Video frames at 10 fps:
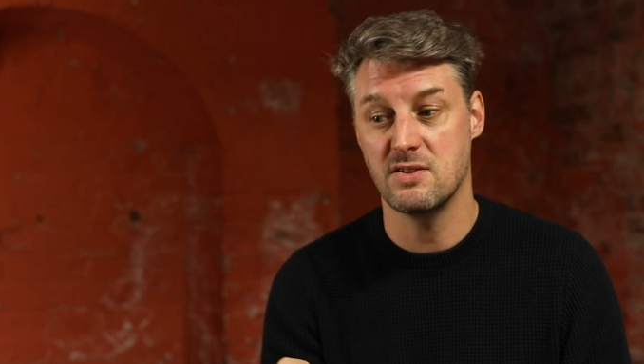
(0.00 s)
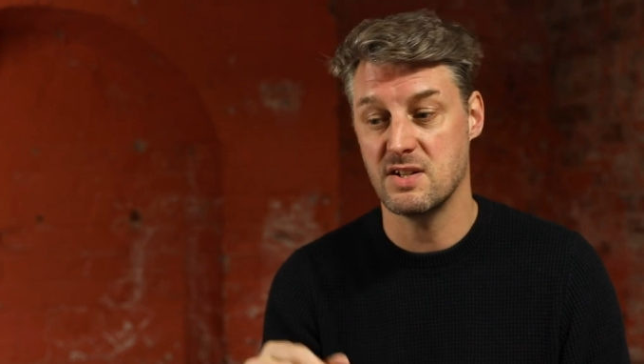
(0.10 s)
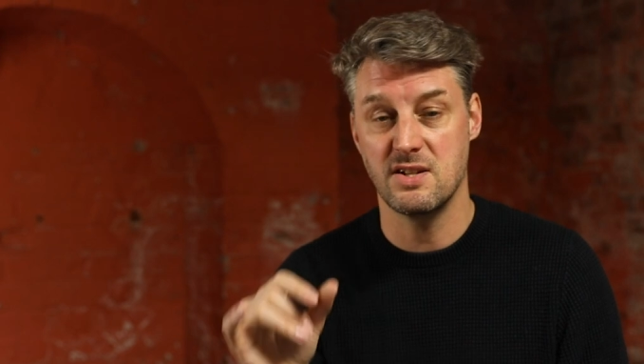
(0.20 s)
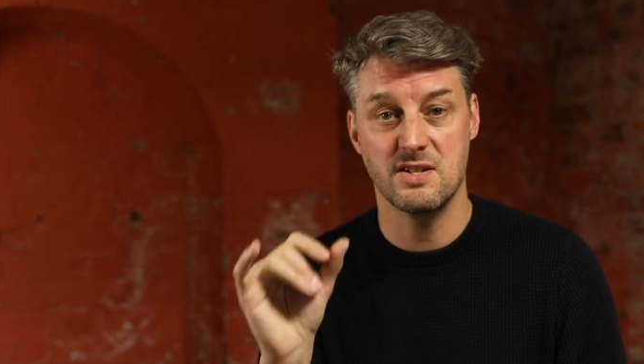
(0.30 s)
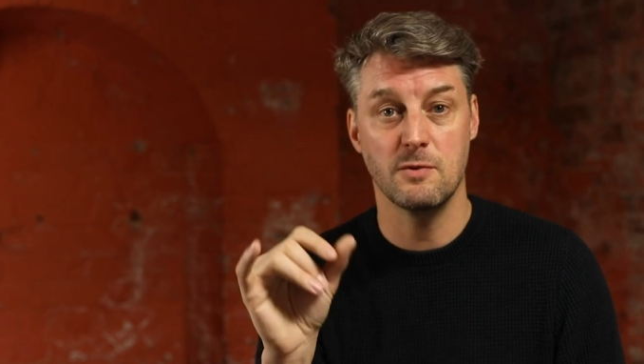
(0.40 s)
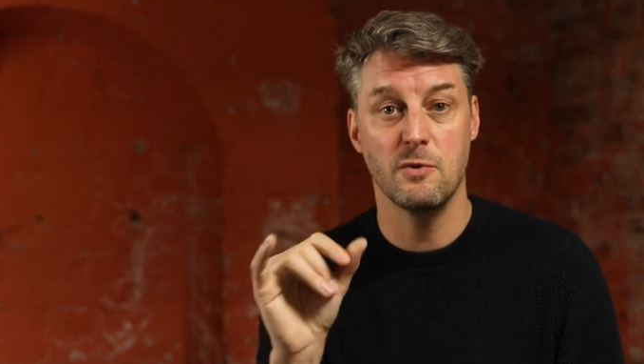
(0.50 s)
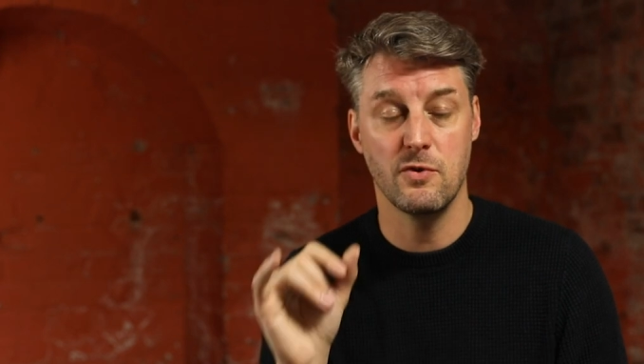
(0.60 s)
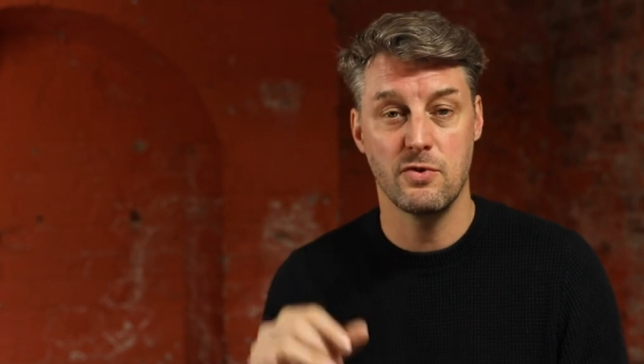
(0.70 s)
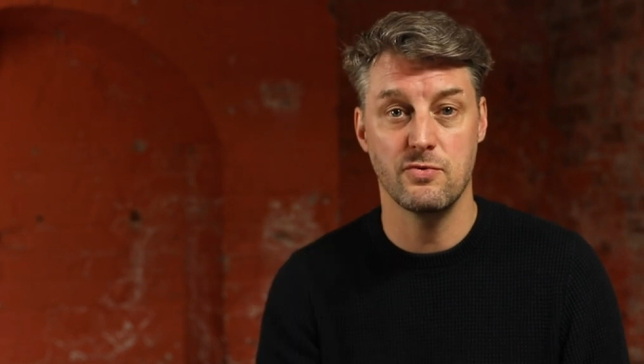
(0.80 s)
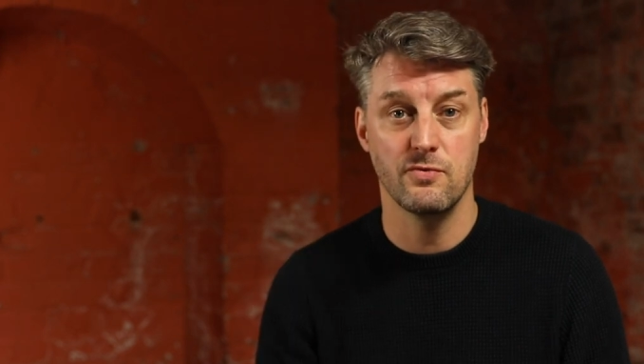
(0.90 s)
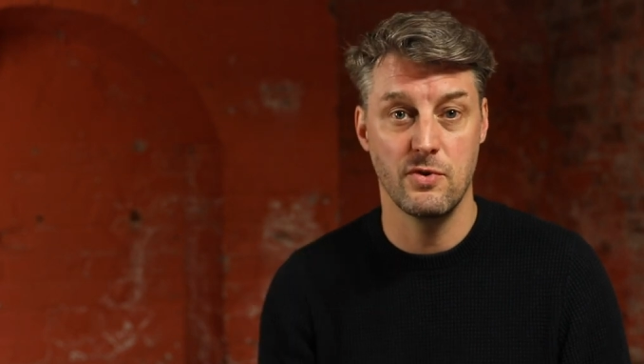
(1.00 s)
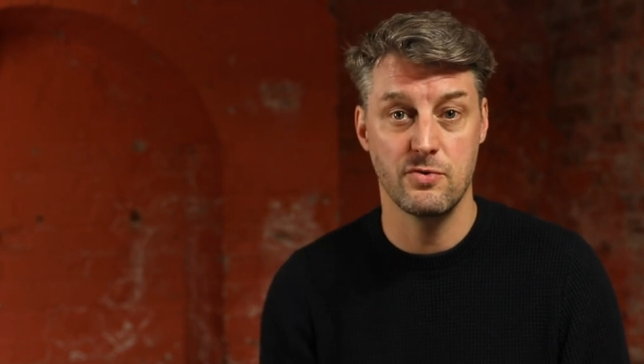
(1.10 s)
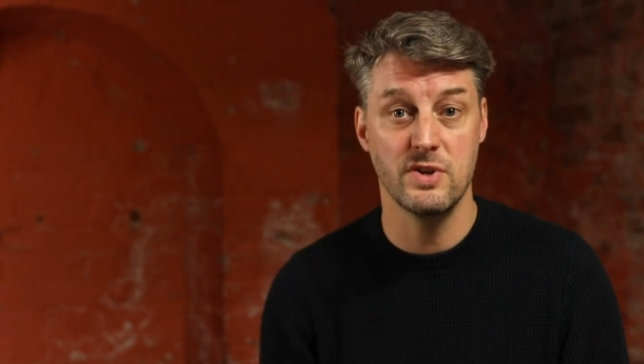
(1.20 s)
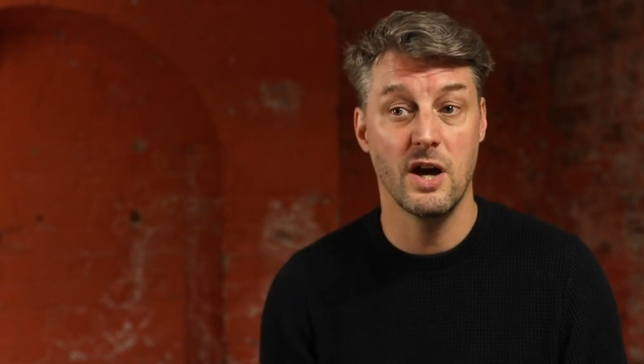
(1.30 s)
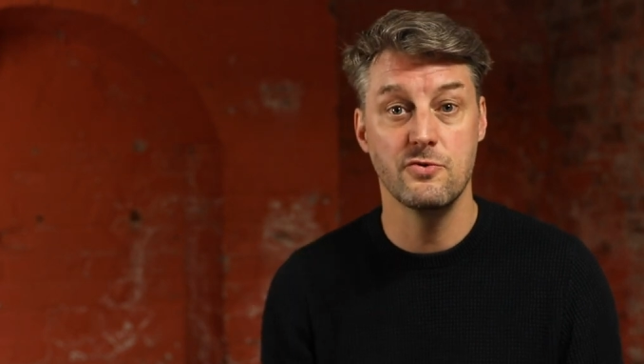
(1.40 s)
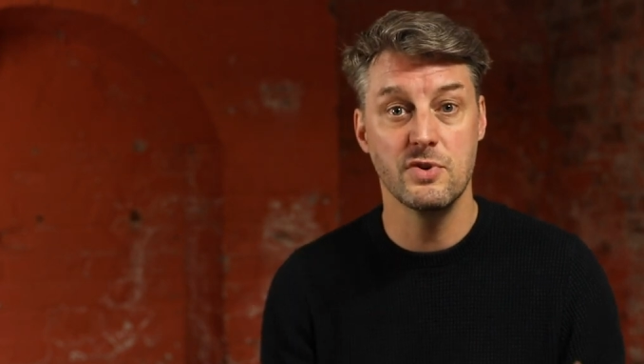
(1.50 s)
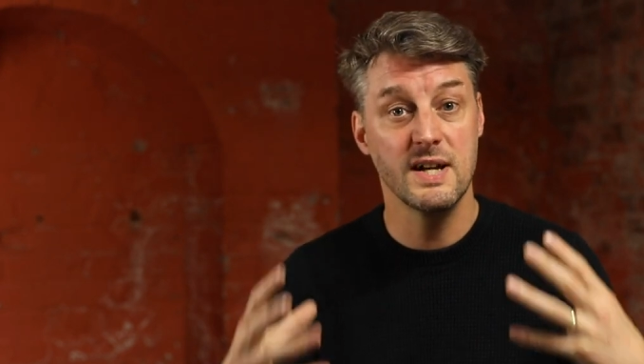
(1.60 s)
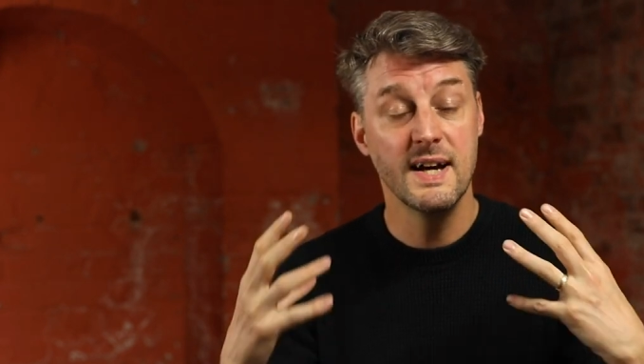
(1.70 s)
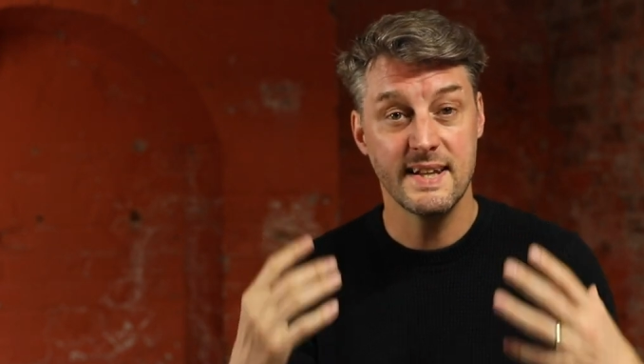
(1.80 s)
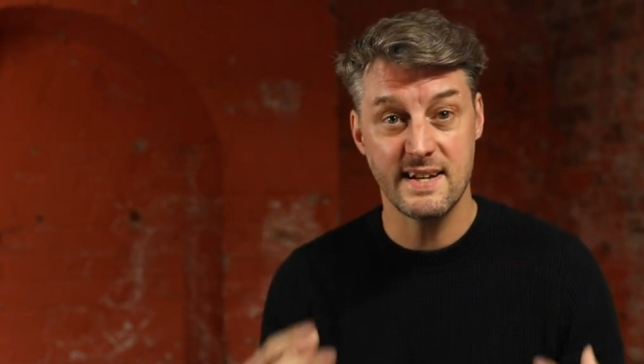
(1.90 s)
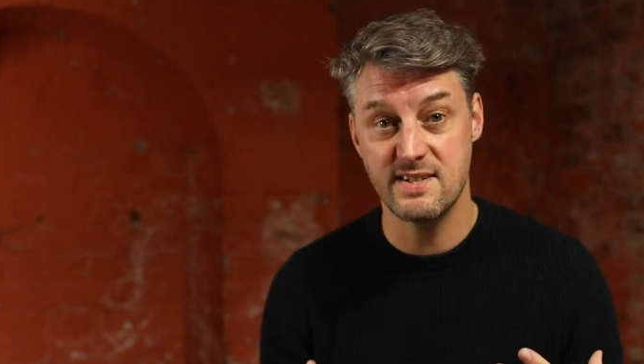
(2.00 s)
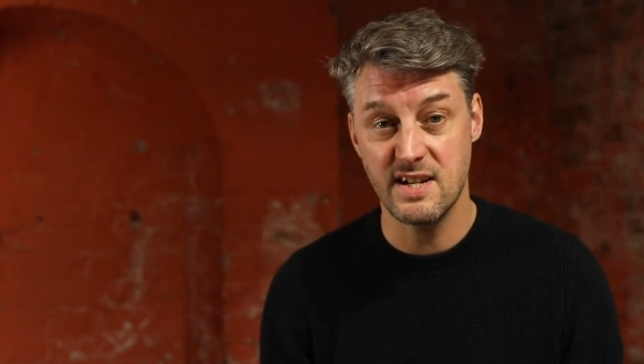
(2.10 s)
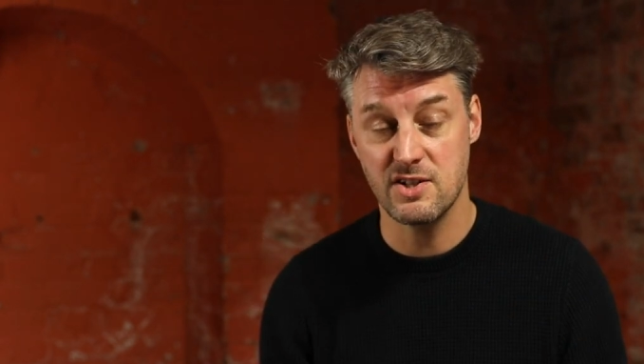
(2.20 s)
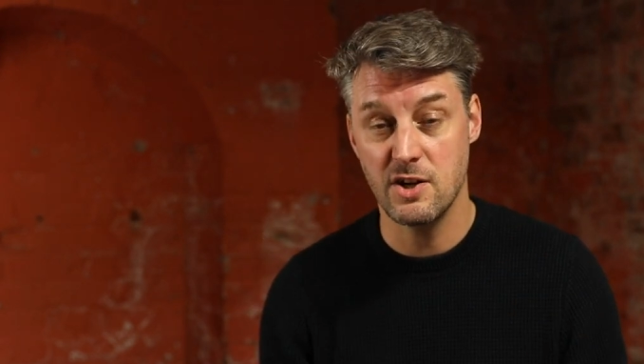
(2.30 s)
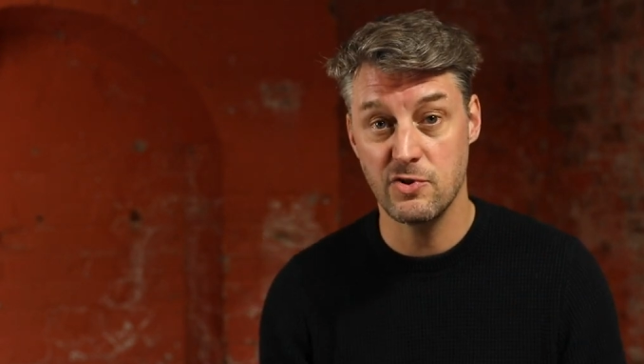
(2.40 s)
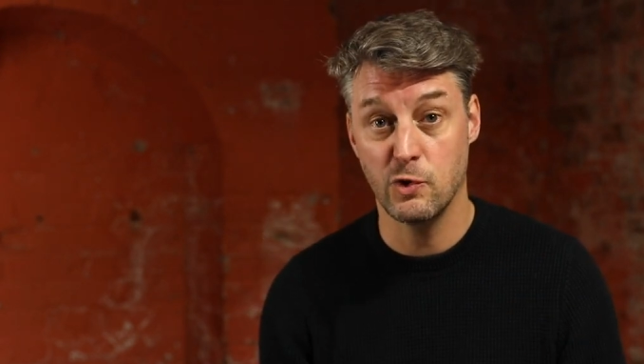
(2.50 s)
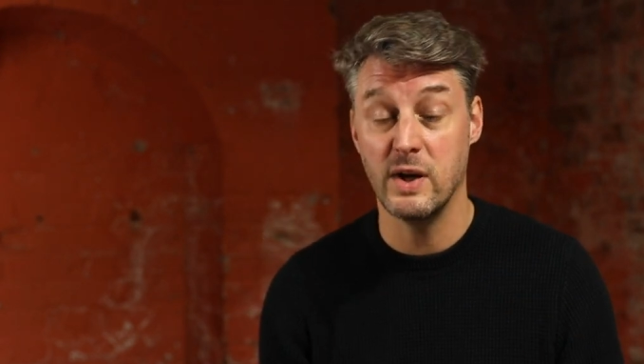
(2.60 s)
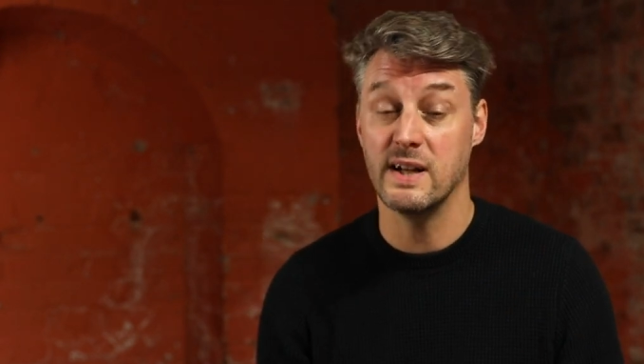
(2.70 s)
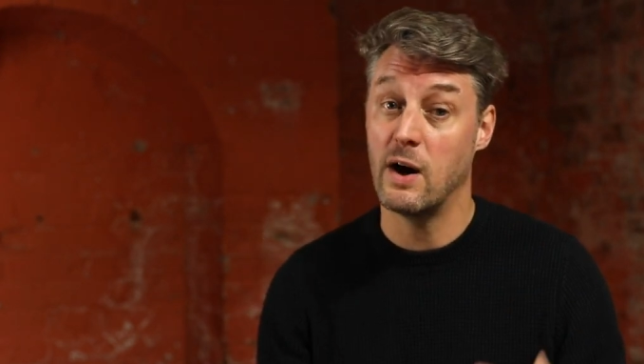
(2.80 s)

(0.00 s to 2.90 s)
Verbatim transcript: say Sigma for, th for three hundred, that's six hundred quid.